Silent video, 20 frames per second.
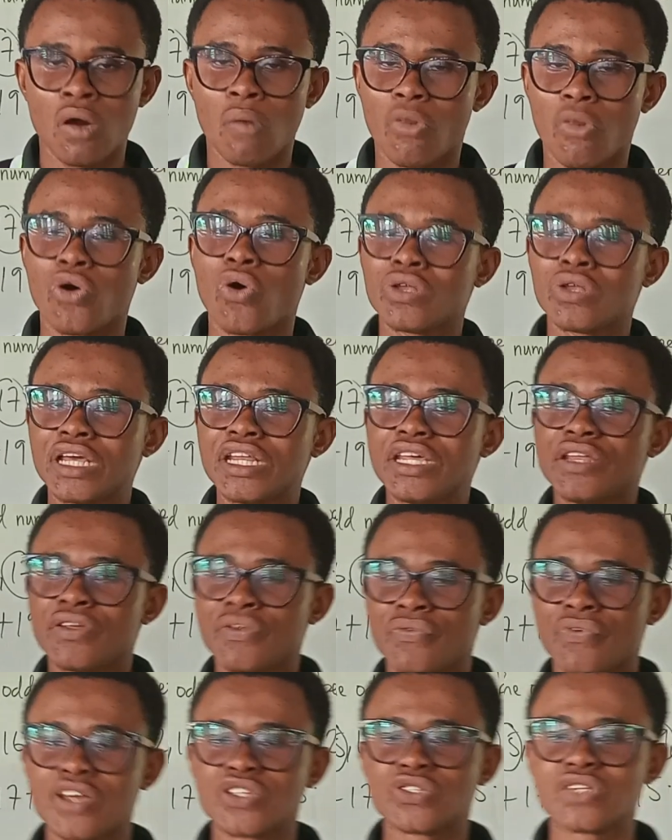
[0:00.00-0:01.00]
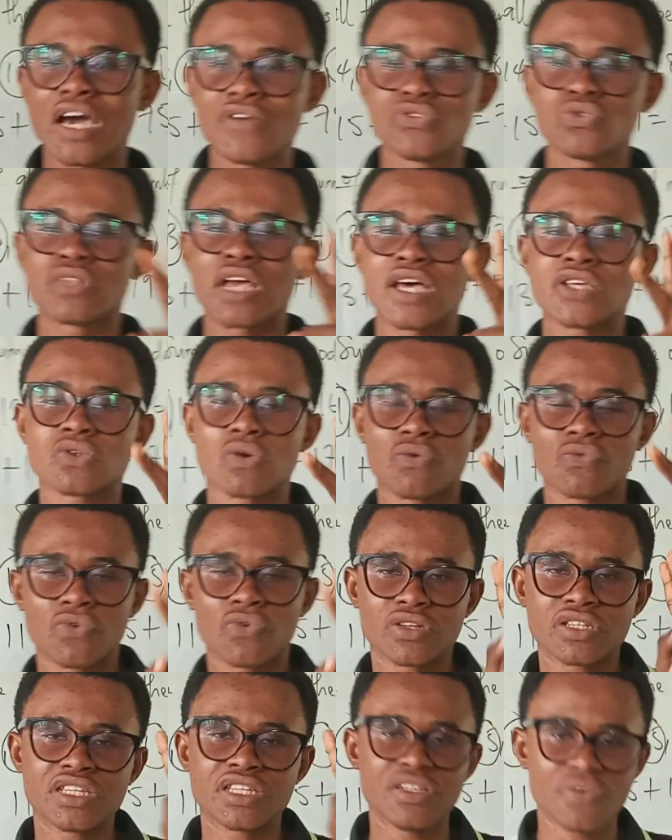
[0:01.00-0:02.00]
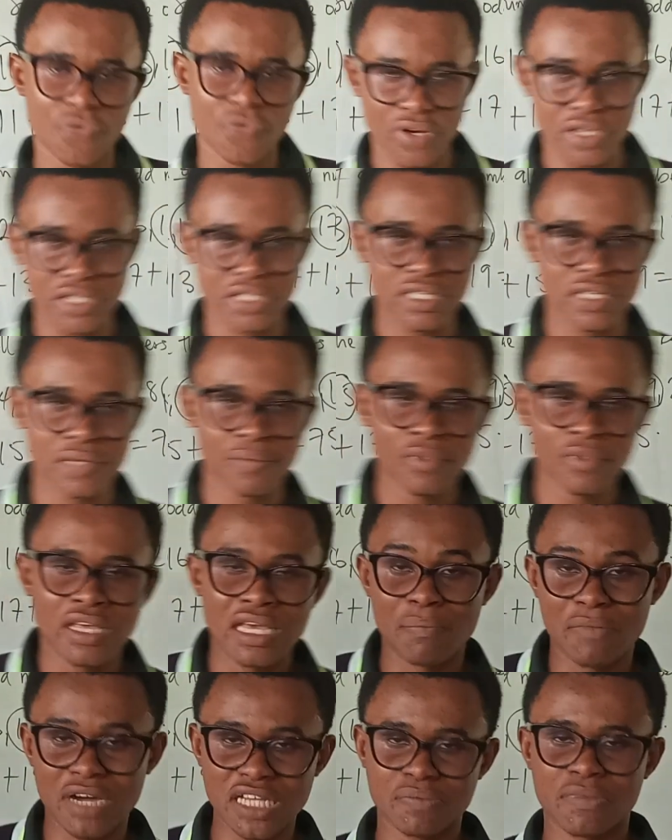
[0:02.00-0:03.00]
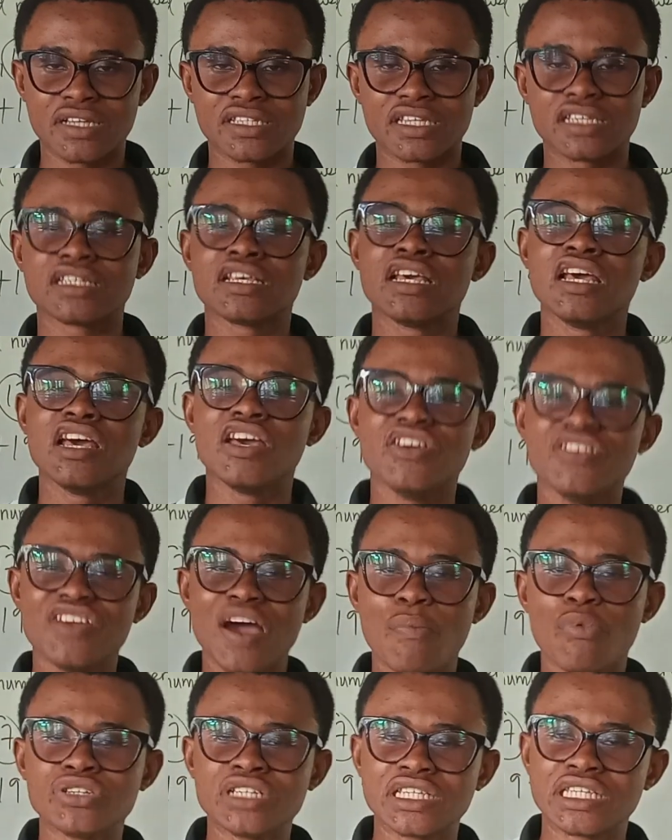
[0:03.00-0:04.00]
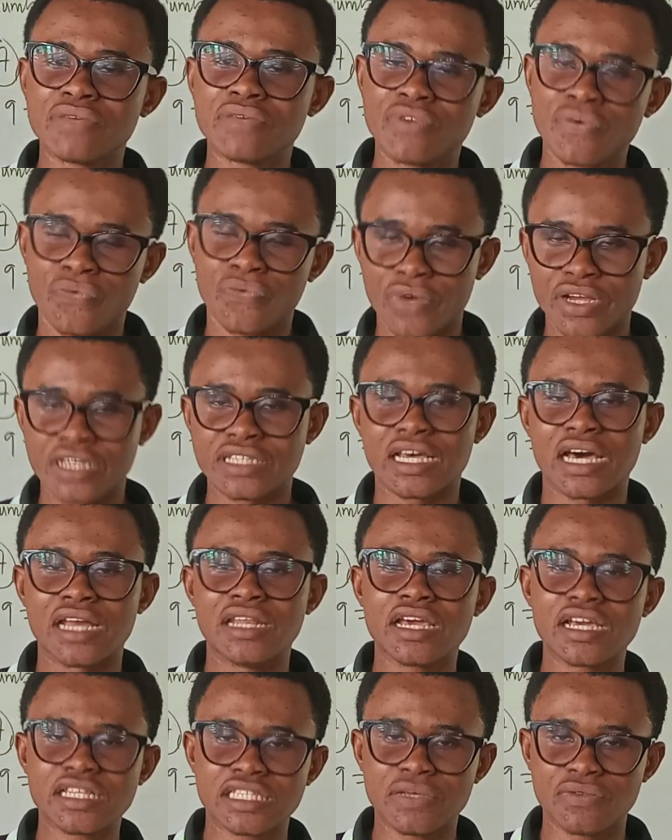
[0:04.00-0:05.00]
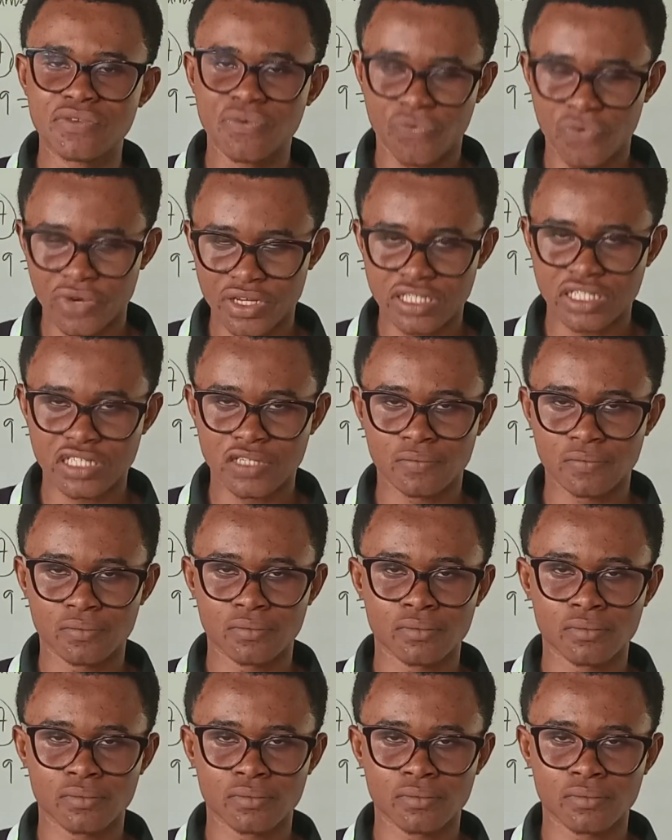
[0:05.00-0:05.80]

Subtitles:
But under the difference, you have two types of what? Difference in mathematics. You have positive difference and negative difference.